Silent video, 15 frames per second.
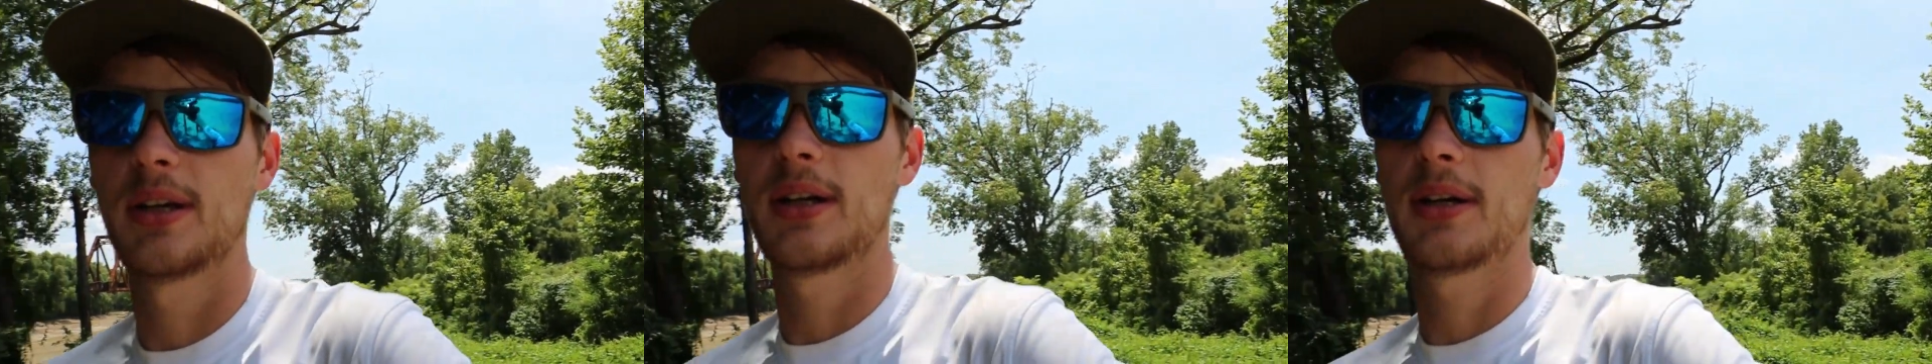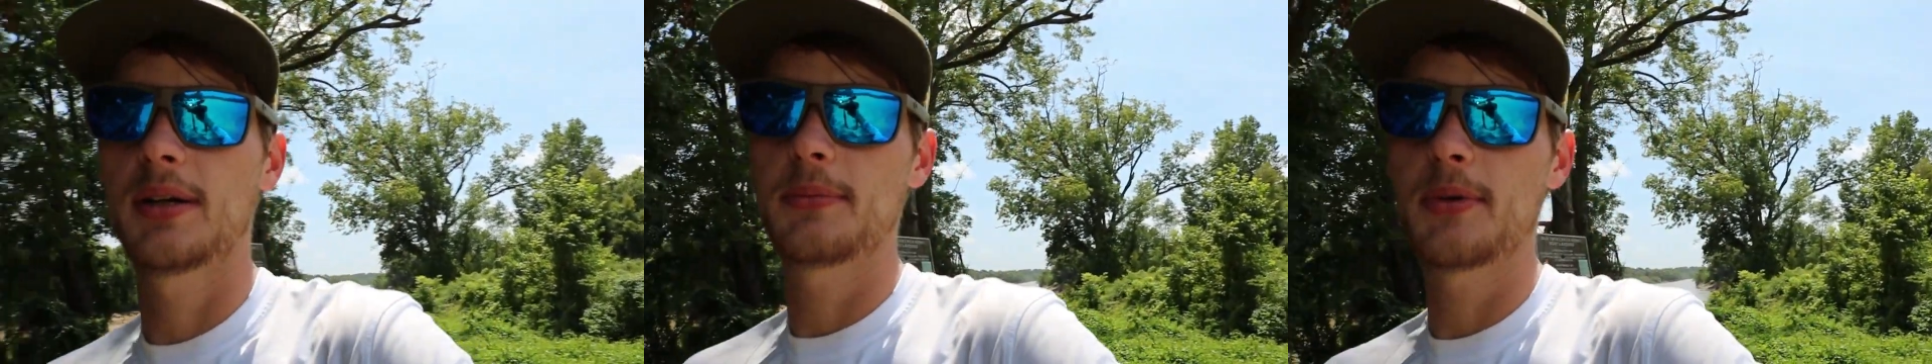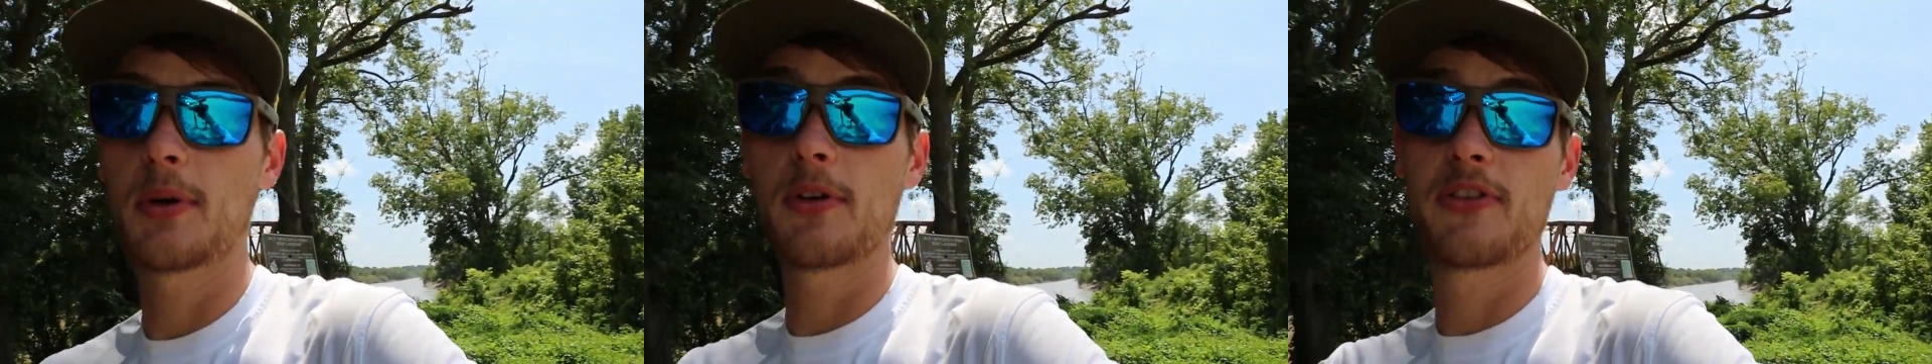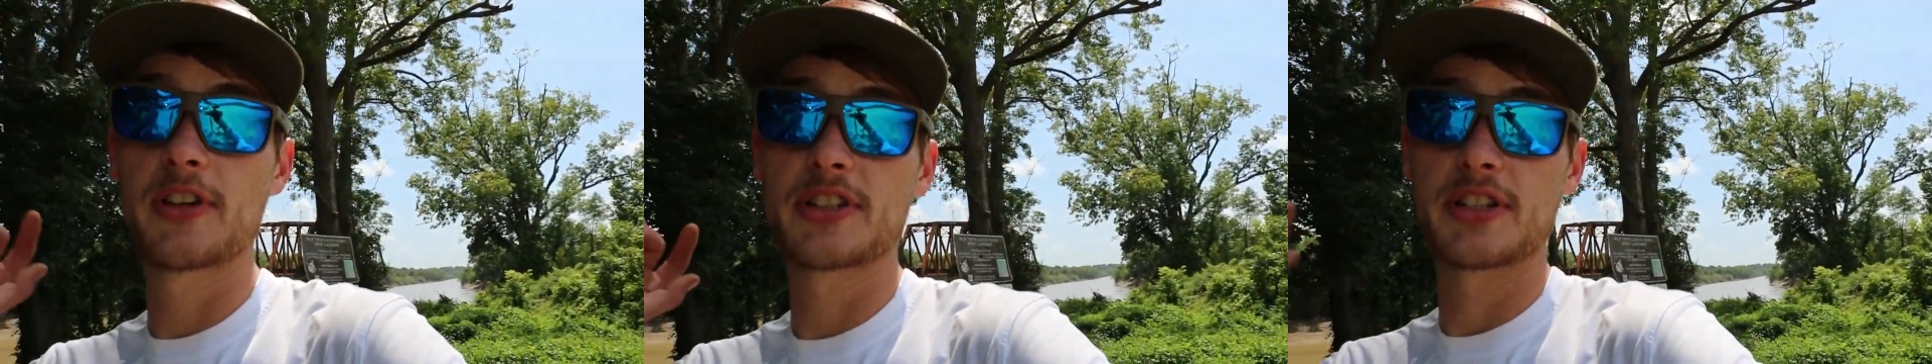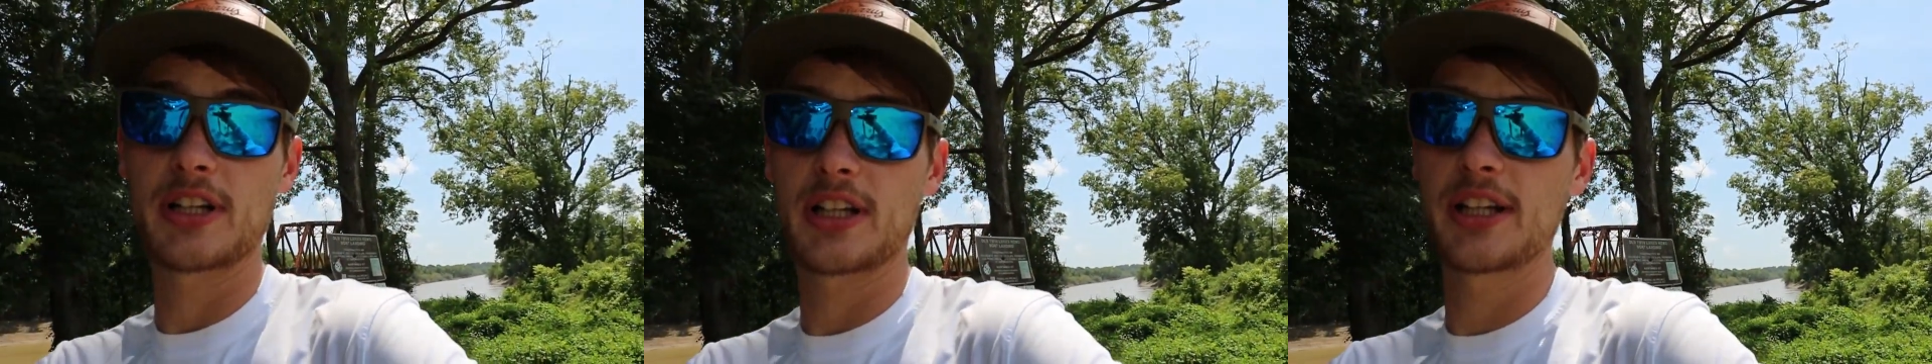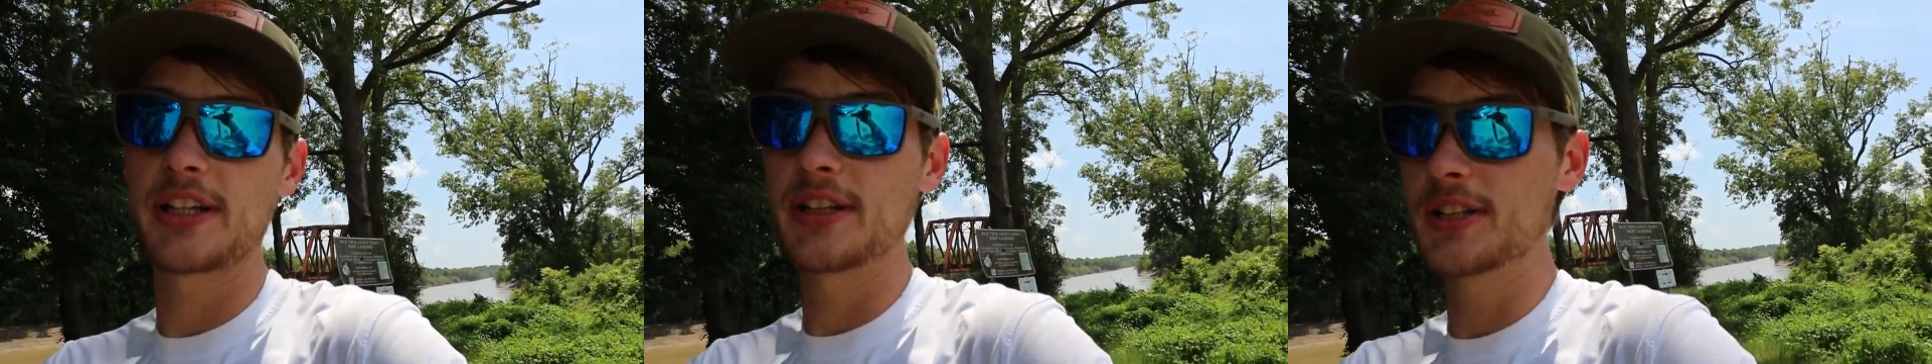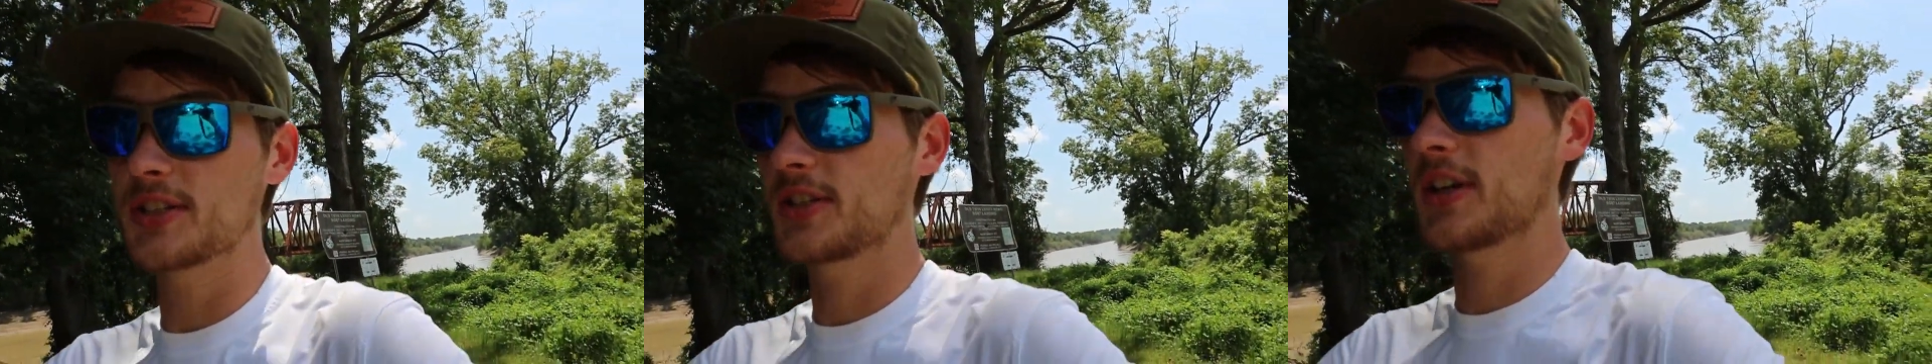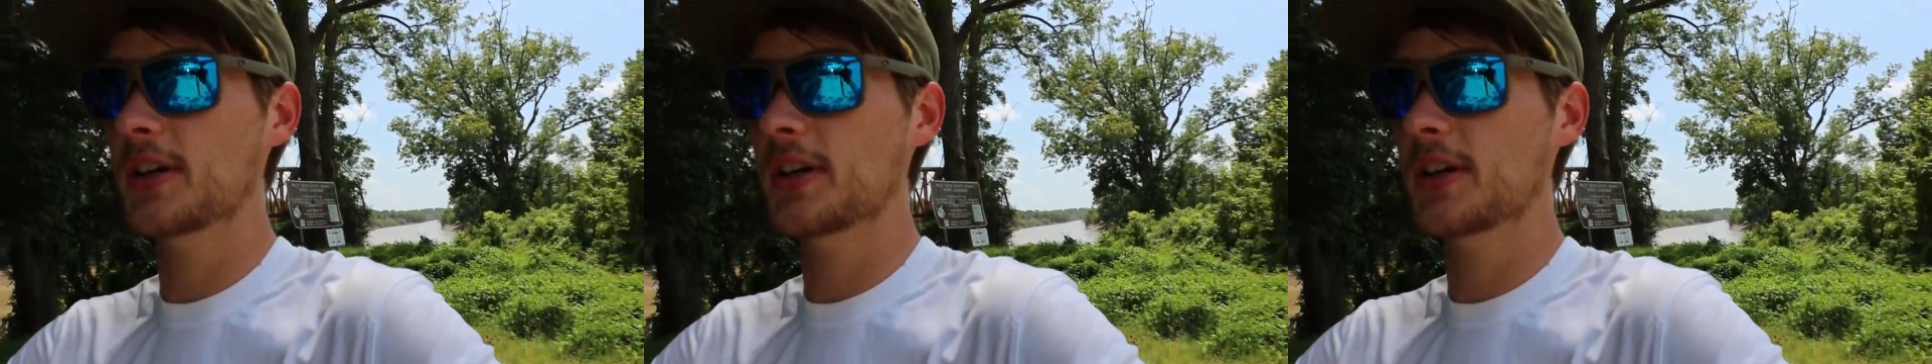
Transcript: But we're fixing to clean this